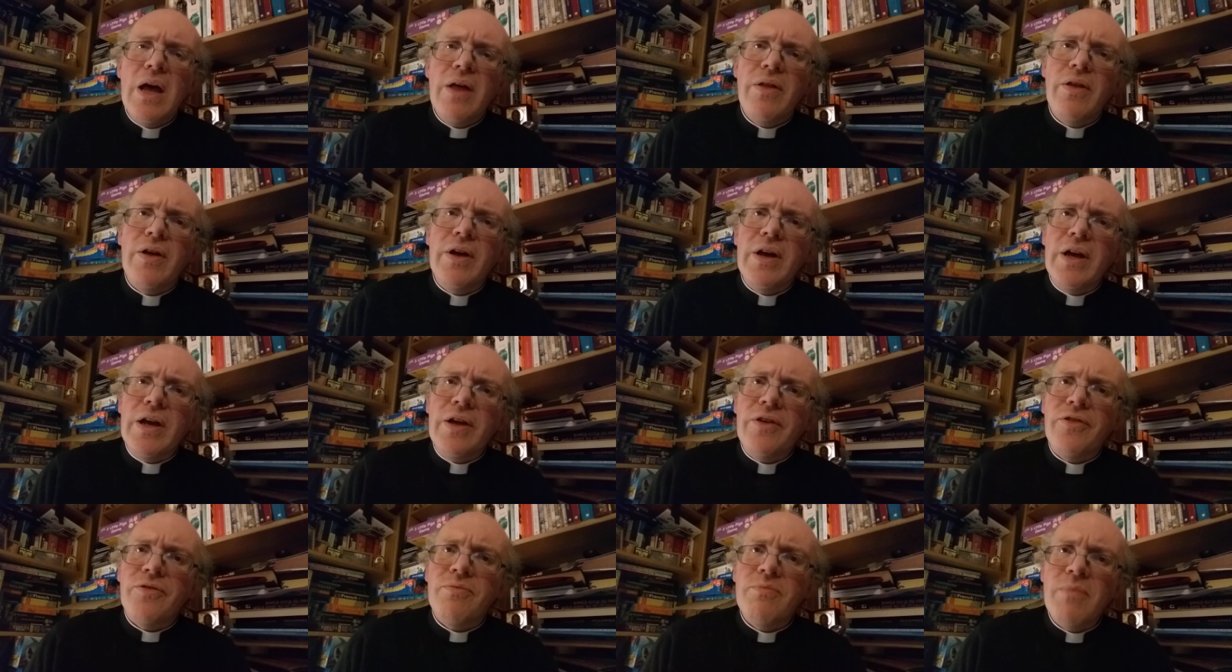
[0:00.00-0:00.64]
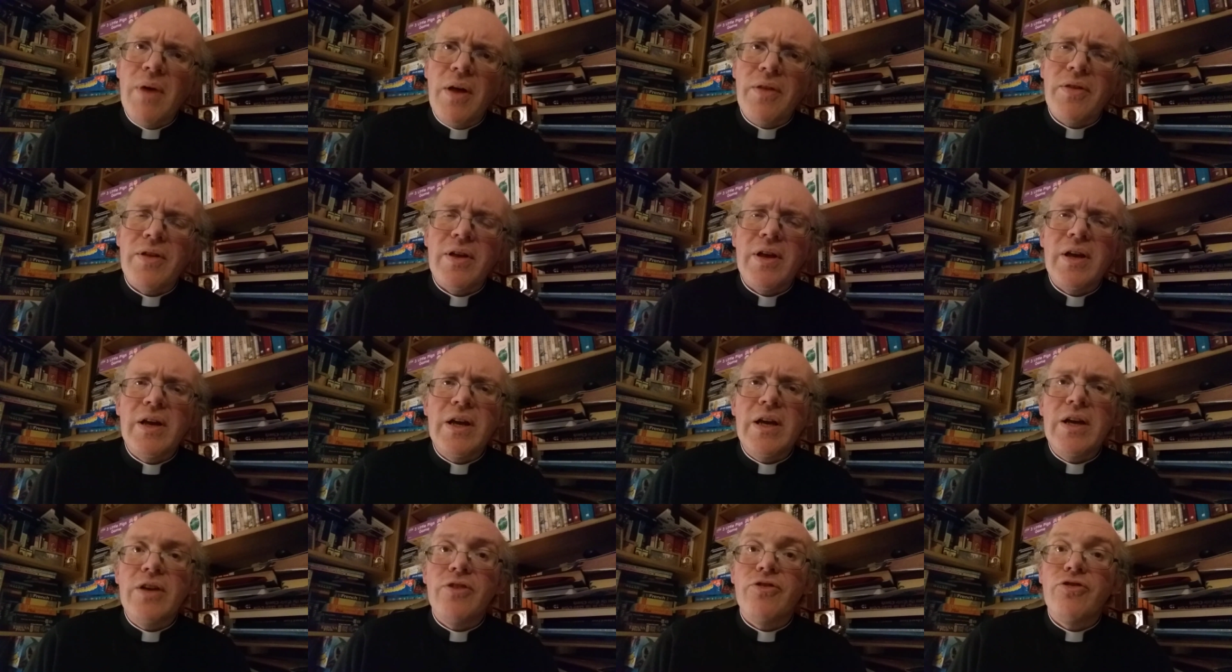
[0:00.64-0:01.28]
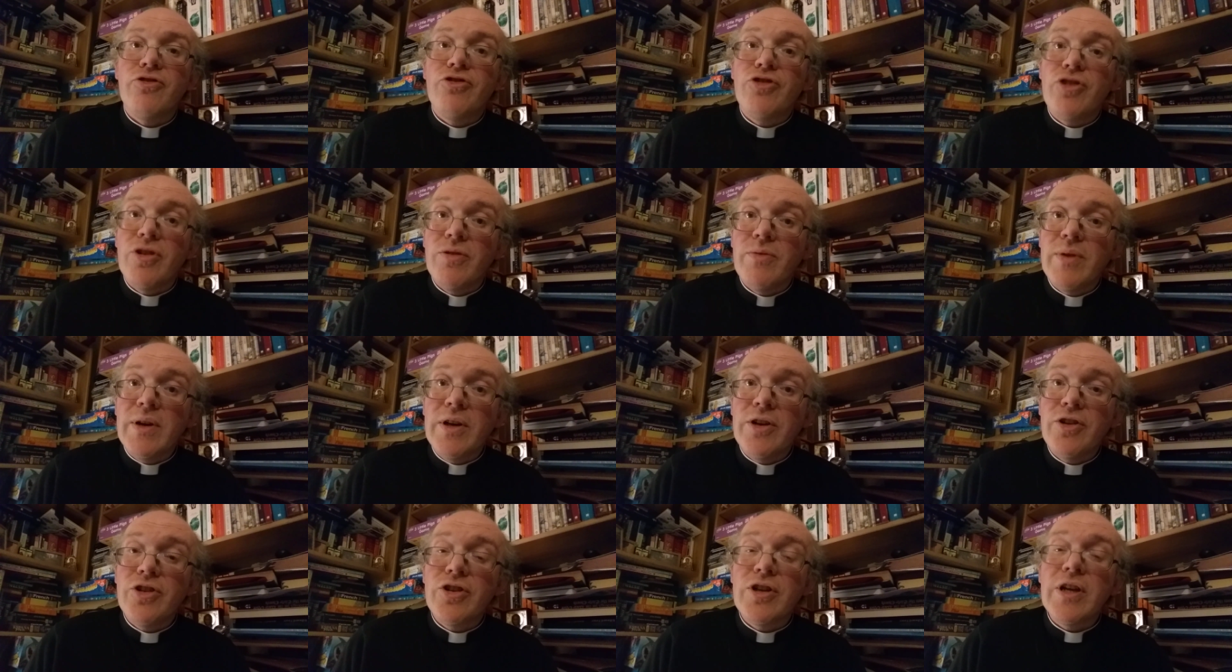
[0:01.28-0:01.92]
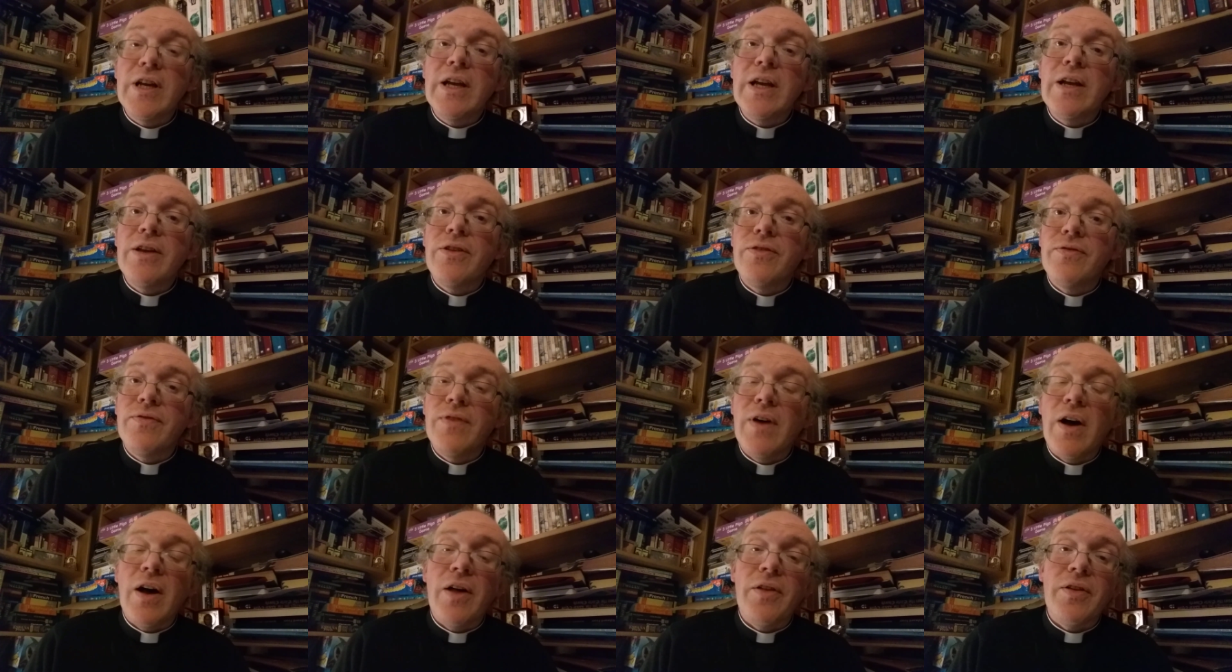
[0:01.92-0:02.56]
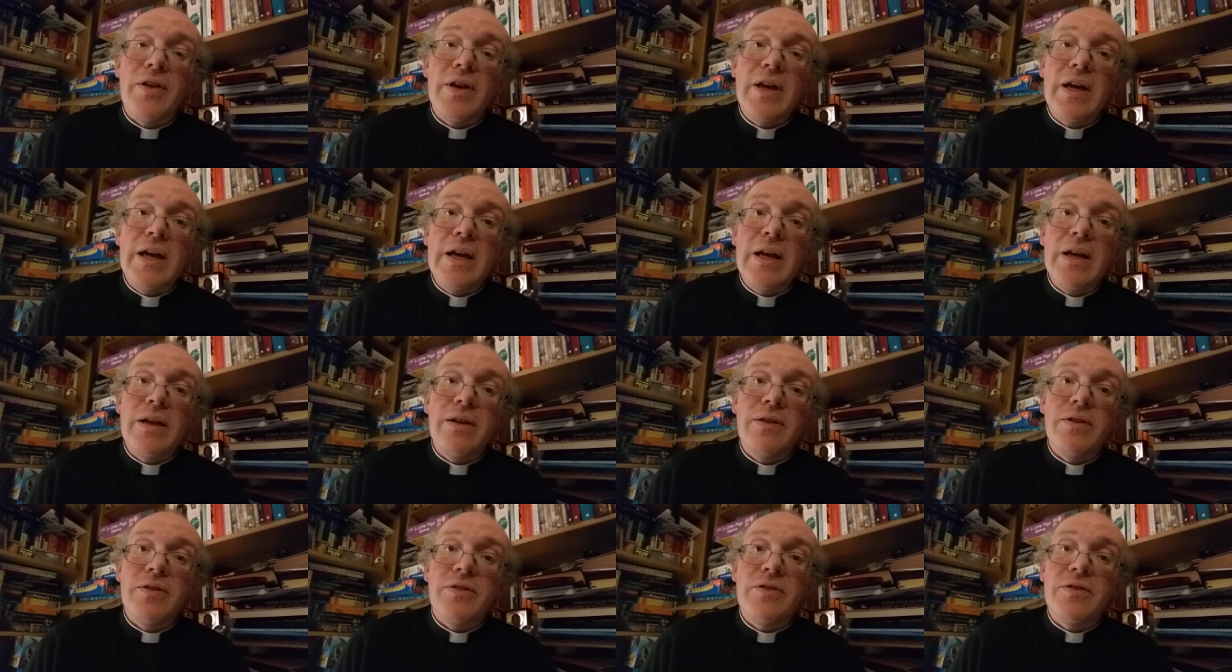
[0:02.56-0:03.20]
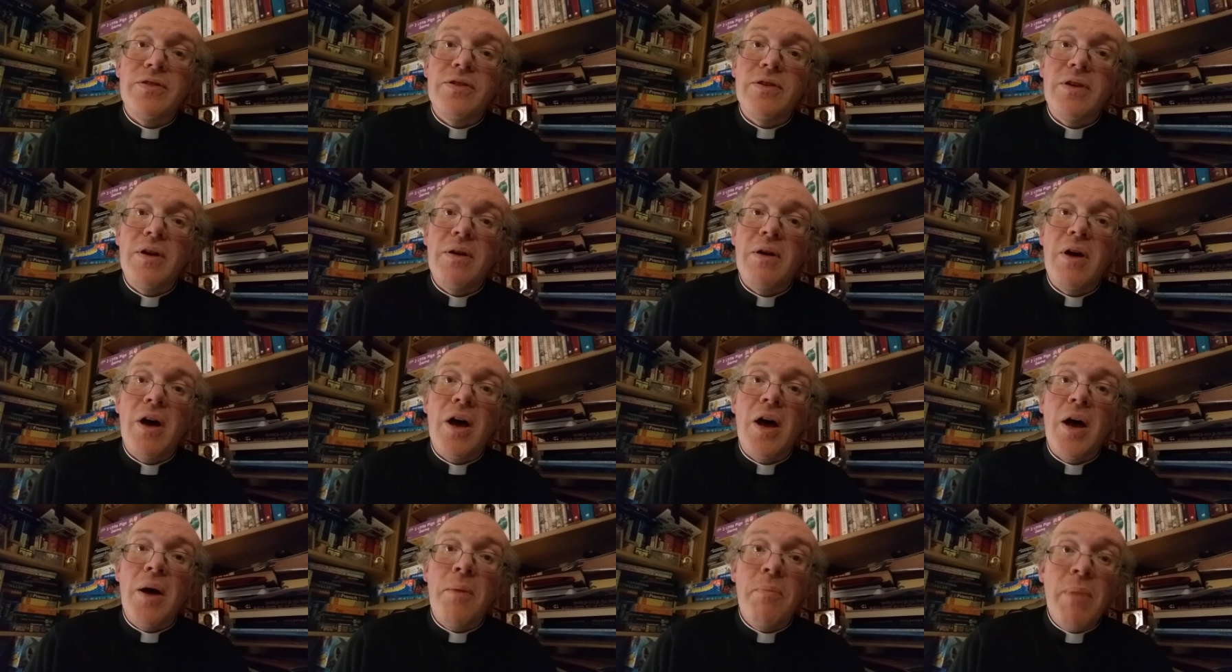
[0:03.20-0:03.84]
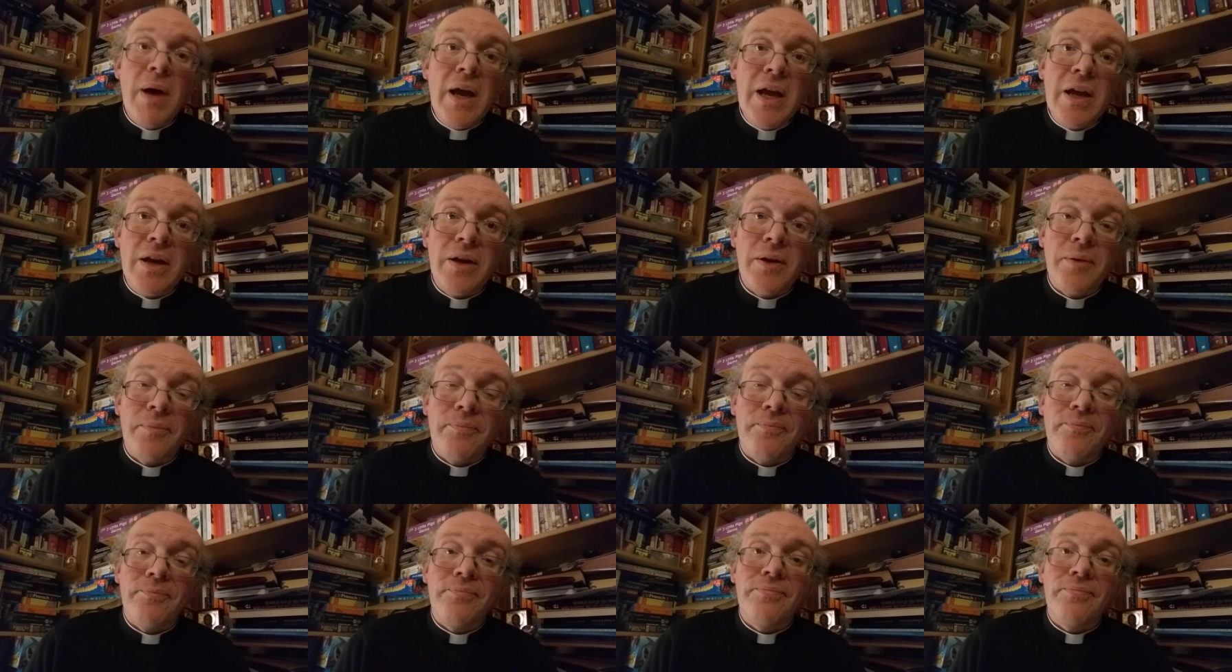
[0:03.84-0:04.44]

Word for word: that his mother is Jewish, his father is uh, pagan.